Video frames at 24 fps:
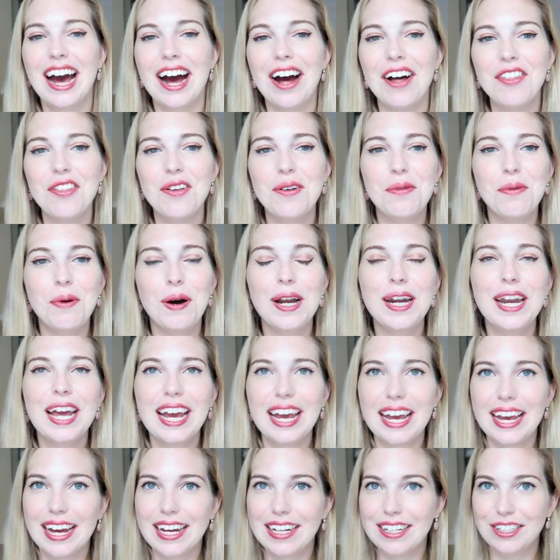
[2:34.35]
On the one
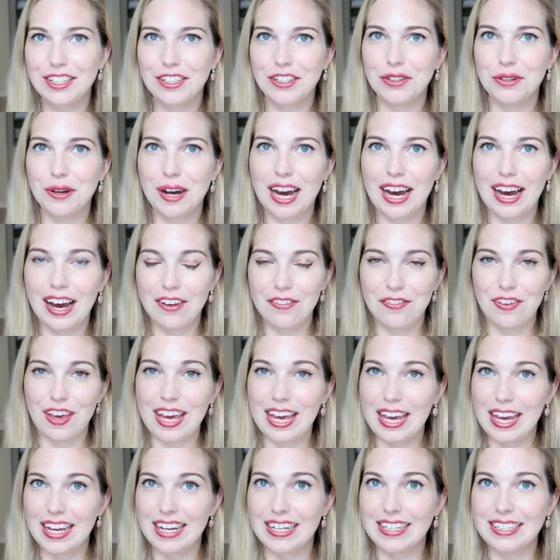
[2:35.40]
hand, you have
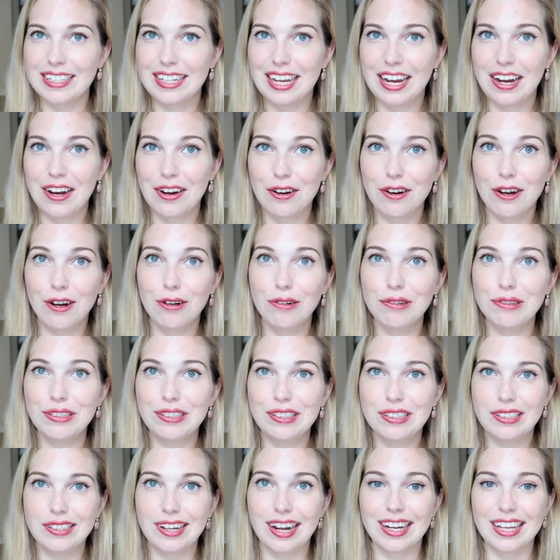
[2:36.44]
a tarot
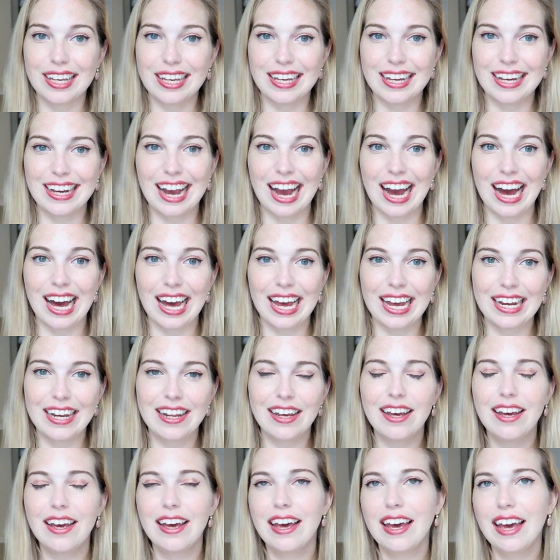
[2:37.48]
study
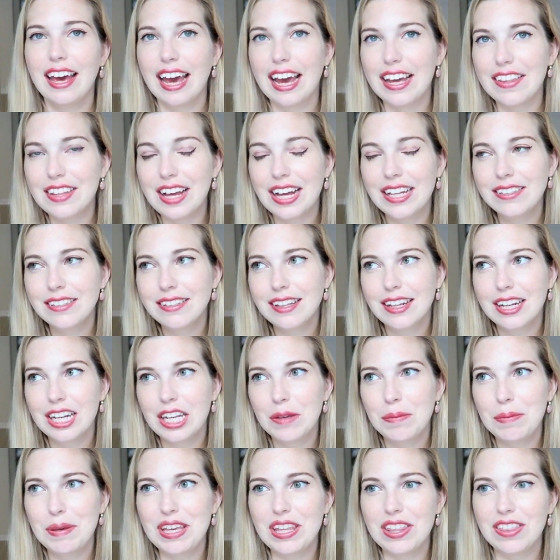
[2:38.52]
guide, and that's
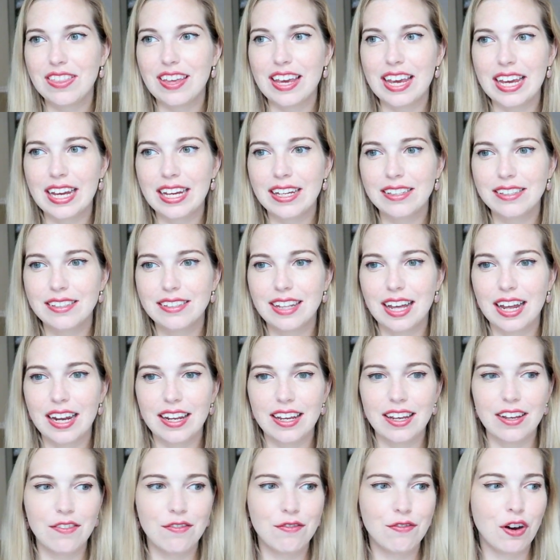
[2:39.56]
going to be things
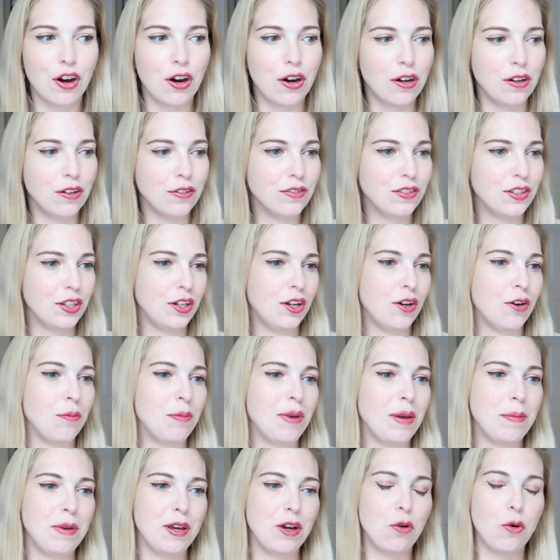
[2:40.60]
that involves,
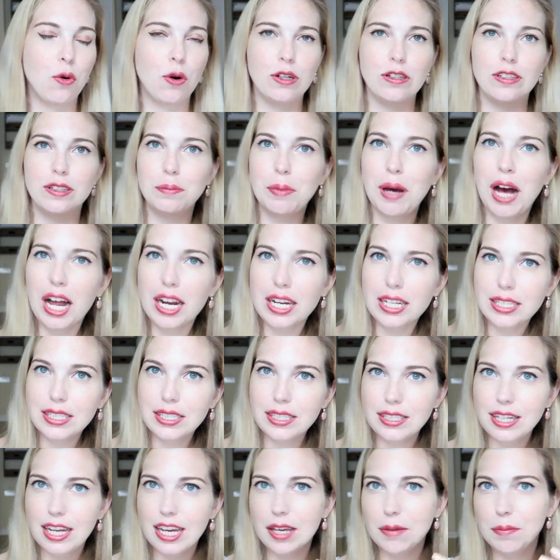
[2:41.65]
maybe
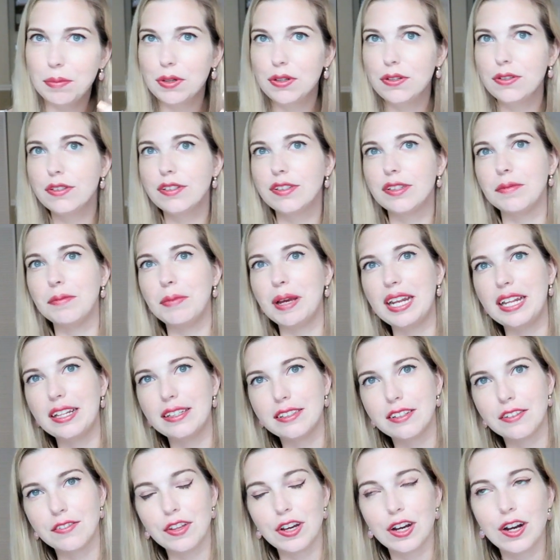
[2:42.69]
correspondence tables, the
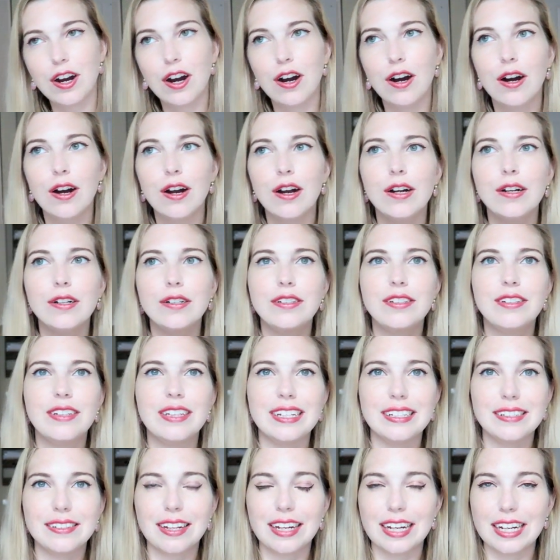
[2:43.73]
meanings of the cards,
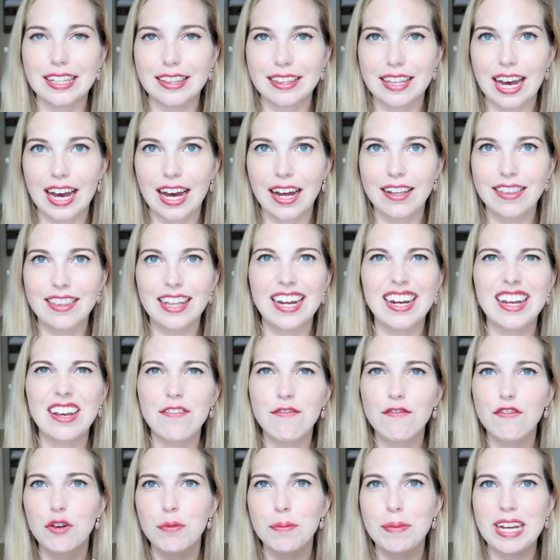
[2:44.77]
things like that, that
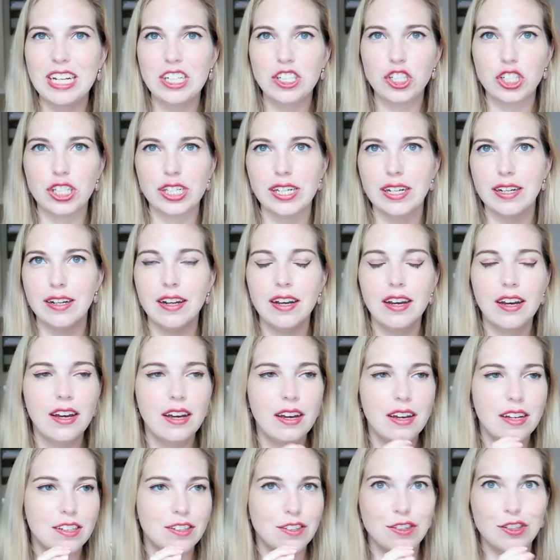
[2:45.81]
information
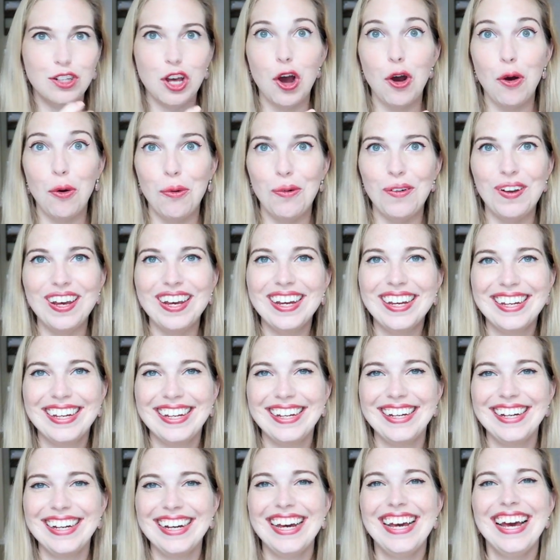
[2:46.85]
zone.
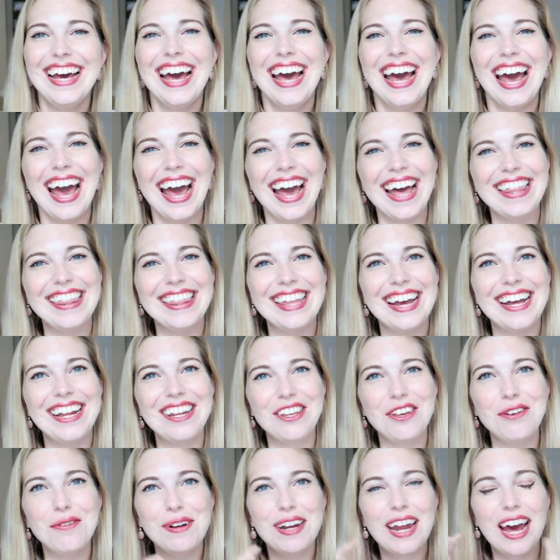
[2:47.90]
And
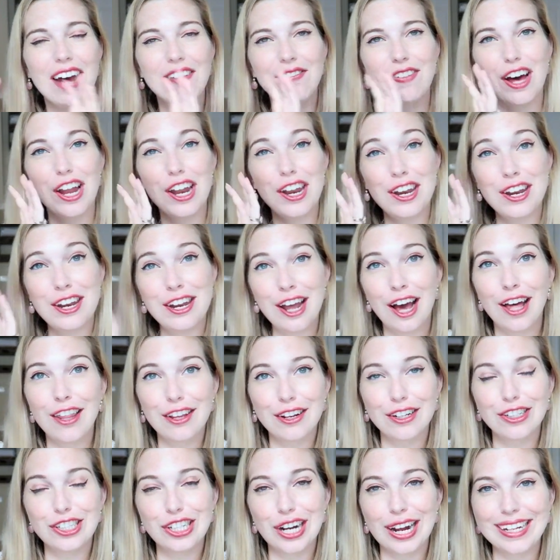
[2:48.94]
then you would have
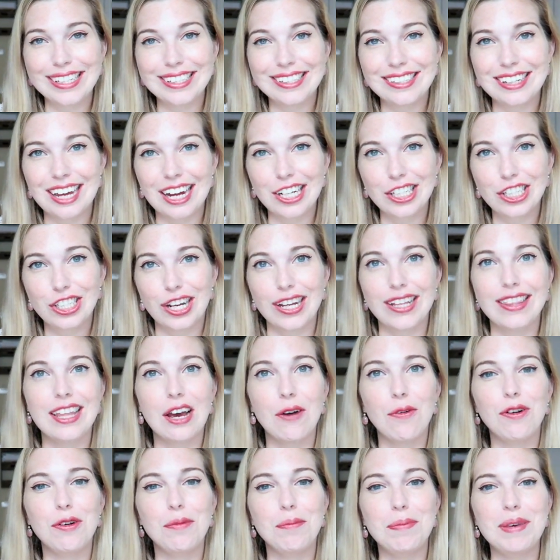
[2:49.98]
another giant section
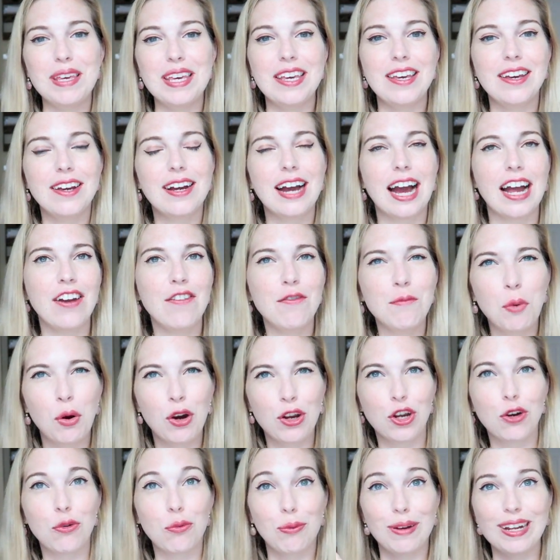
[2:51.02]
that would be kind of
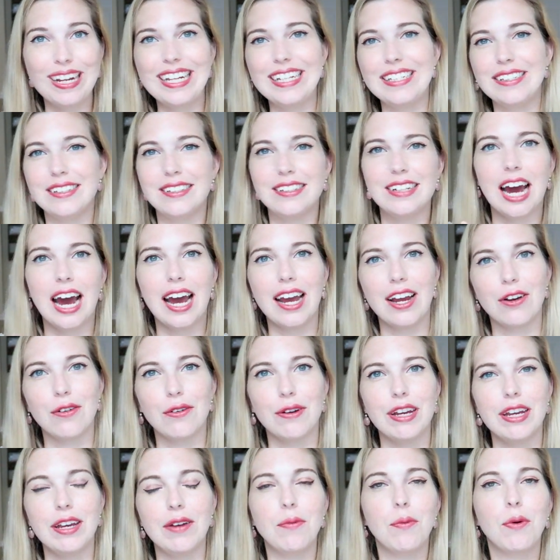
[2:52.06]
more your readings
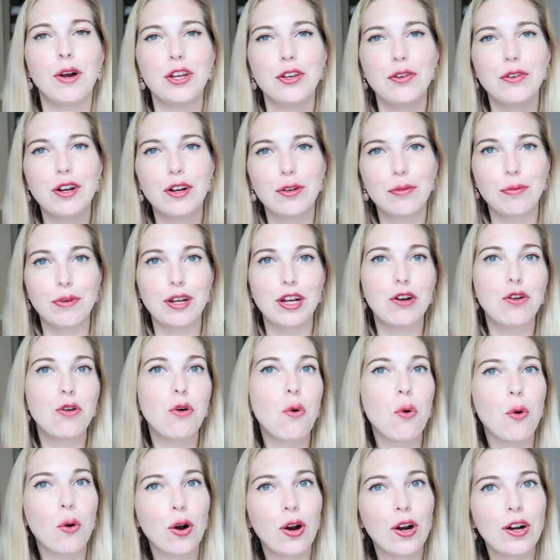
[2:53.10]
diary, where you could
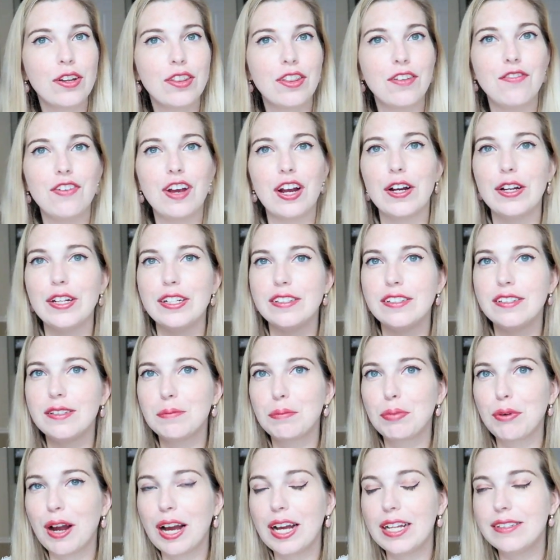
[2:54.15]
record the various
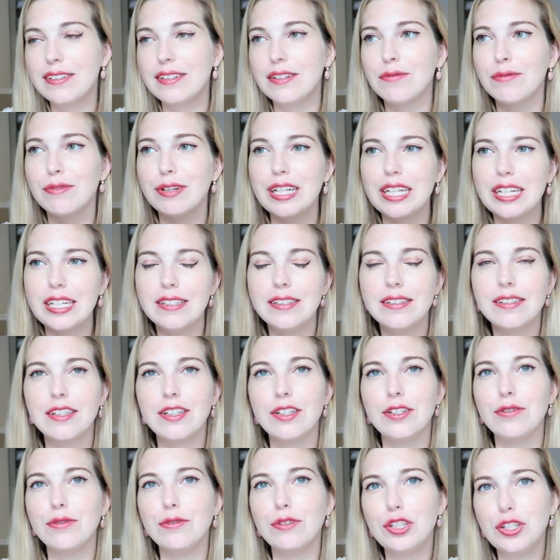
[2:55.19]
spreads and readings
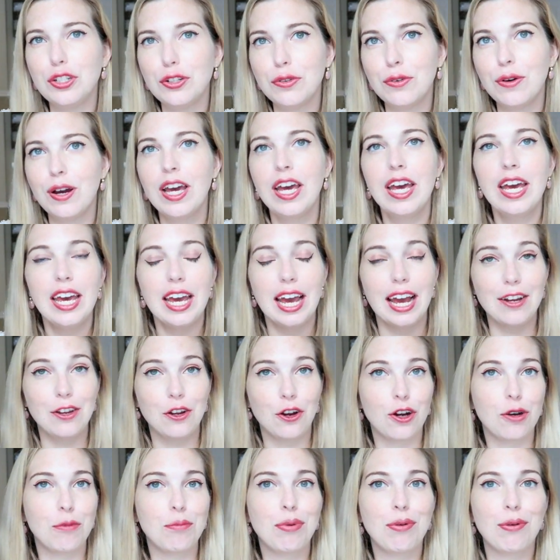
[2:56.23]
that you do and
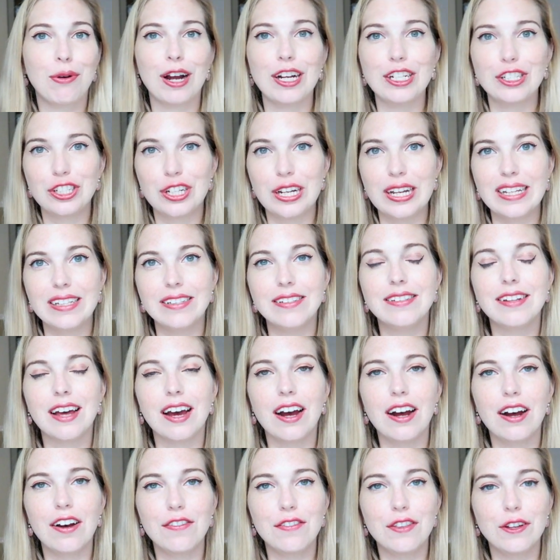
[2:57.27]
your impressions
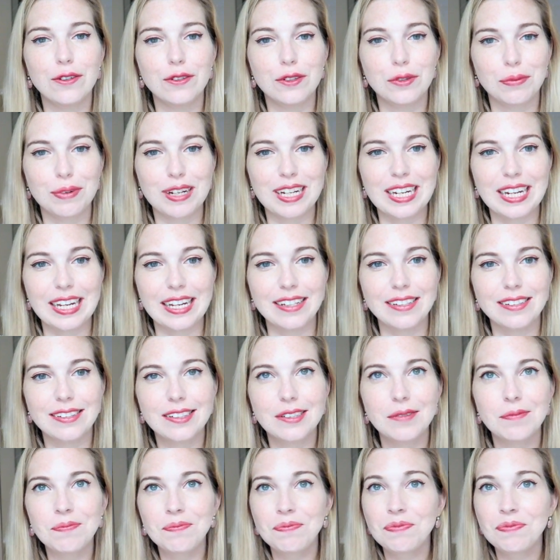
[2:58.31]
of those readings.